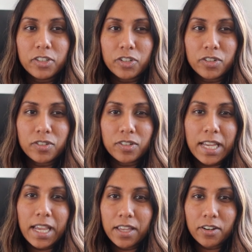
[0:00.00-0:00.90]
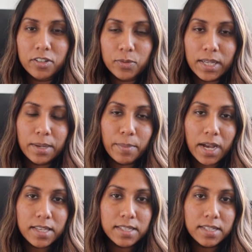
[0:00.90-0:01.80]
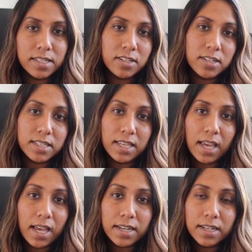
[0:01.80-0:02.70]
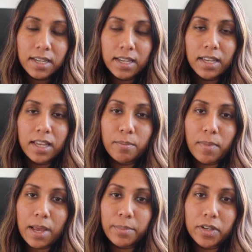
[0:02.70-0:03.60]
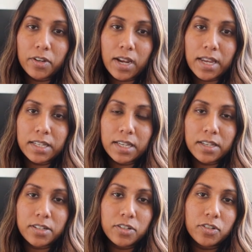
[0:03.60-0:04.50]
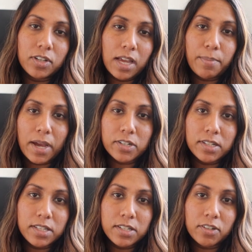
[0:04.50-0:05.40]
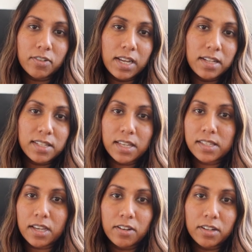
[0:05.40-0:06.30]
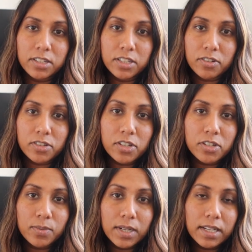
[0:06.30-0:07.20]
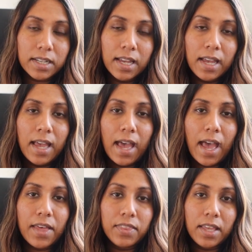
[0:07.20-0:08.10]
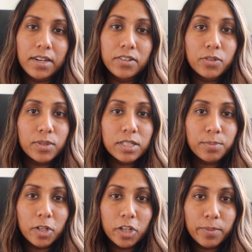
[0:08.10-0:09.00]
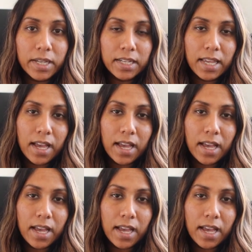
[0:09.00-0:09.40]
too keen on doing a master's just yet, it might be a good idea to do a bachelor's degree in, say, psychology or social work and then do a diploma in